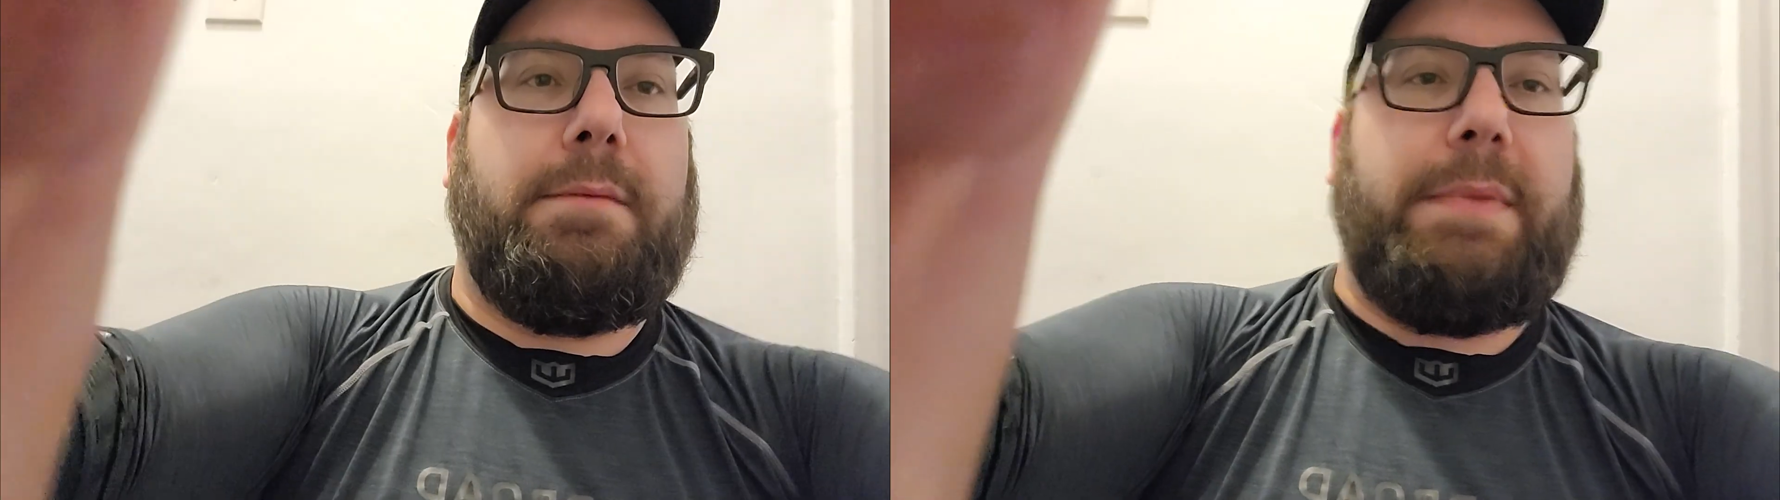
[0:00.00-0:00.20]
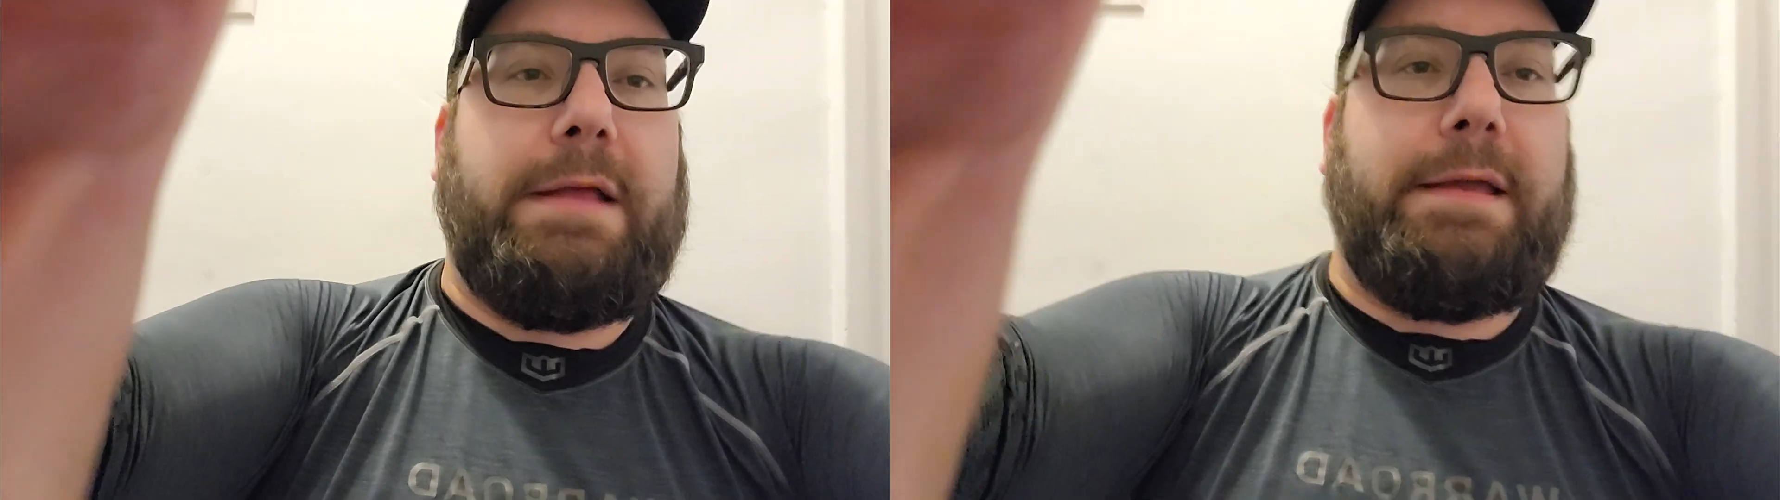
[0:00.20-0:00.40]

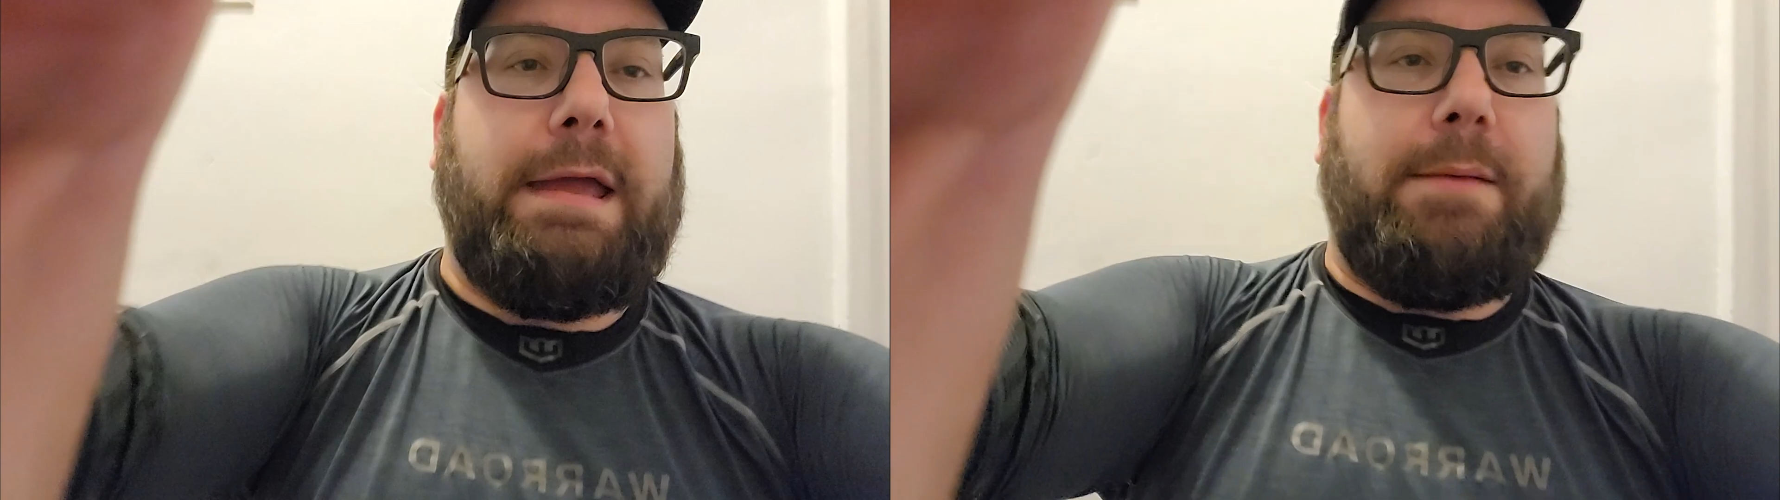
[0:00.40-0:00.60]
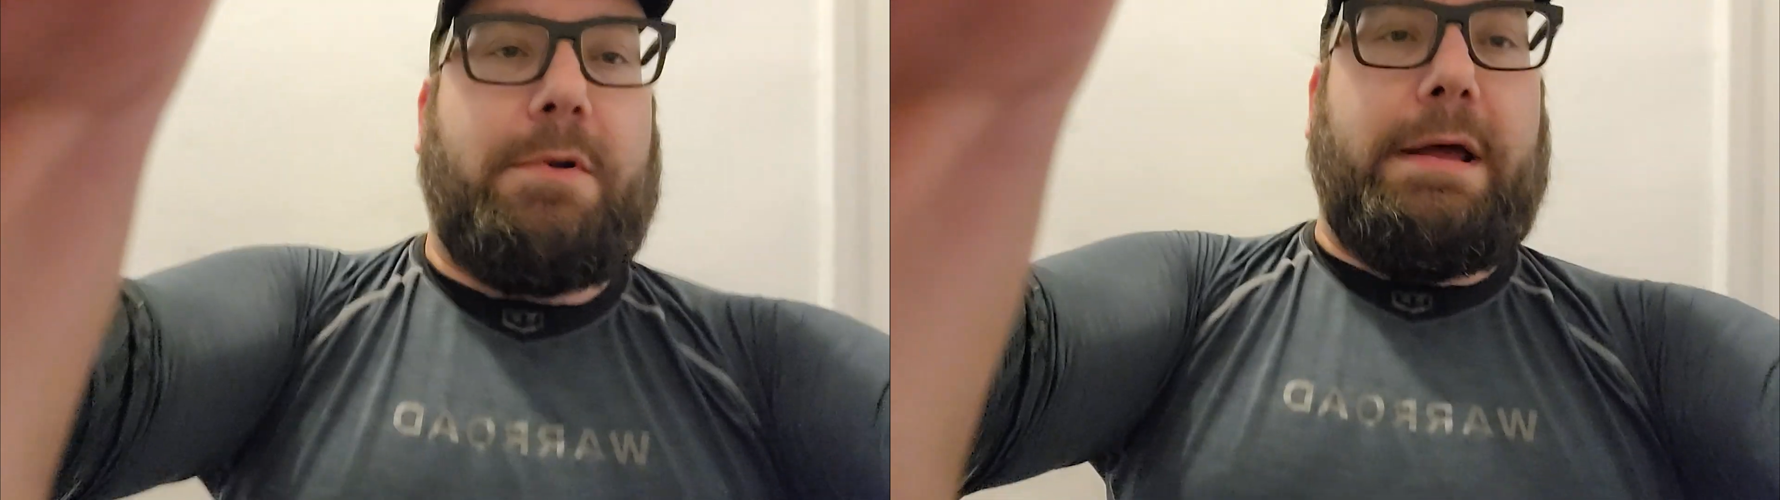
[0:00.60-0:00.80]
pan the
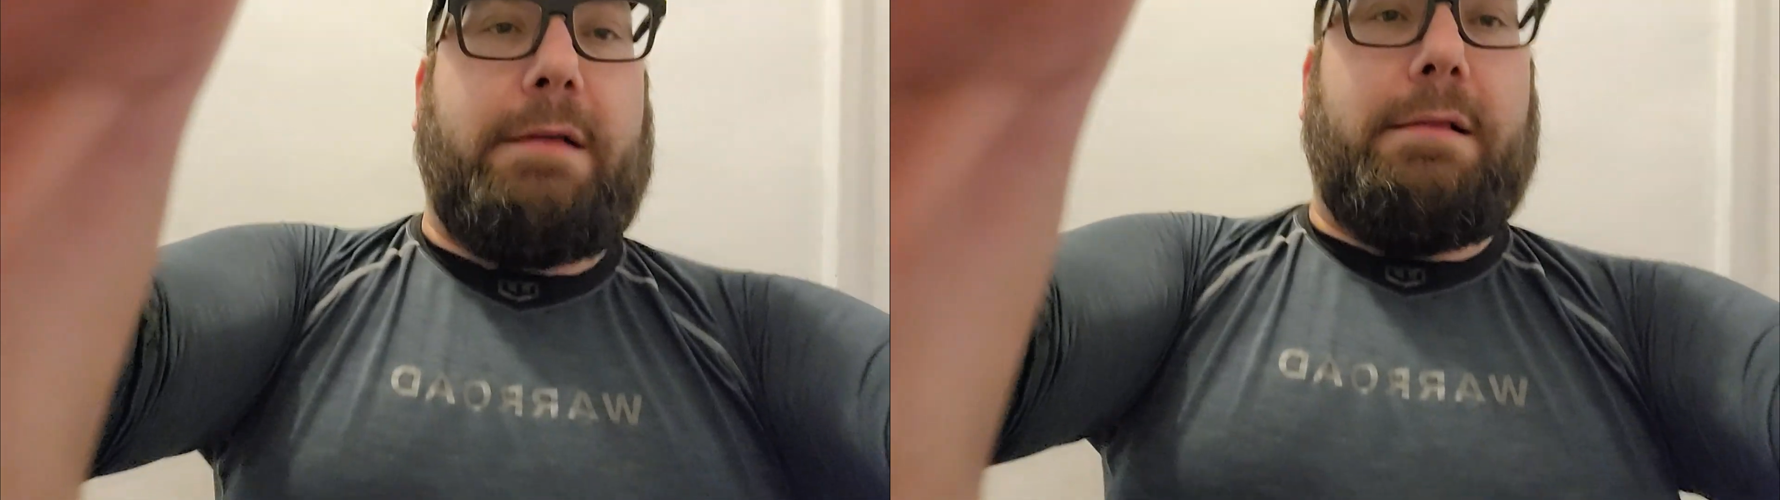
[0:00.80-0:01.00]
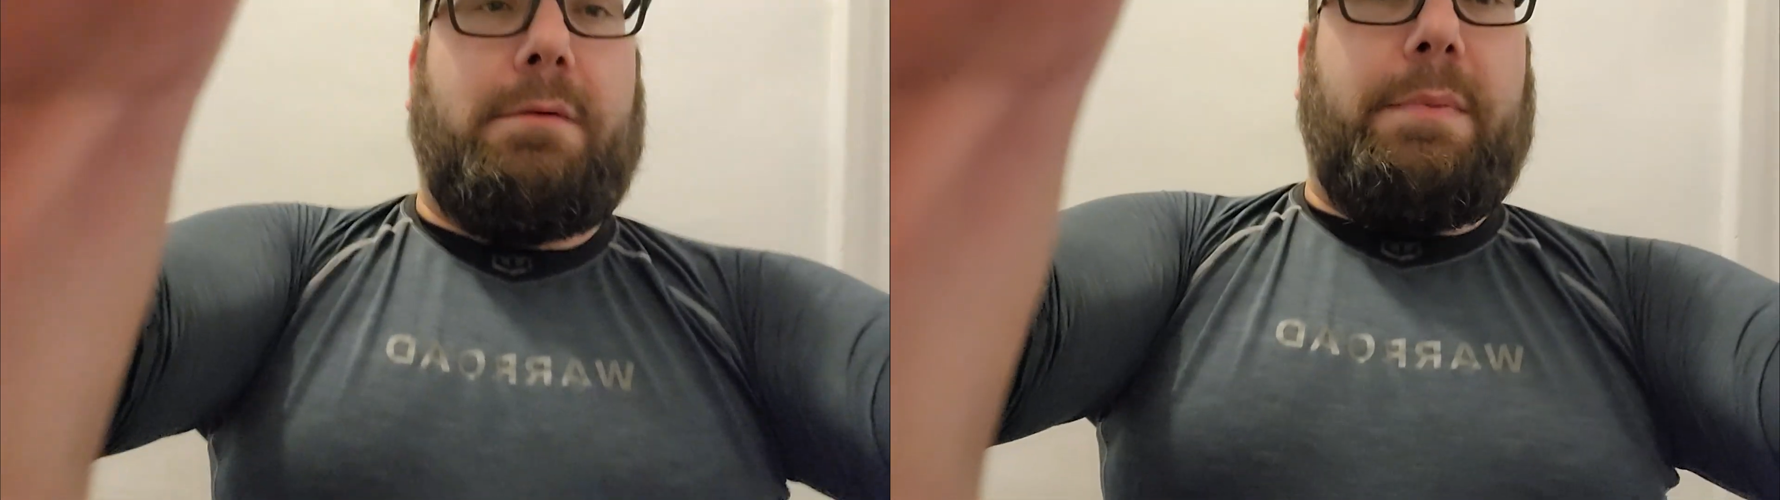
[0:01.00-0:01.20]
camera down a little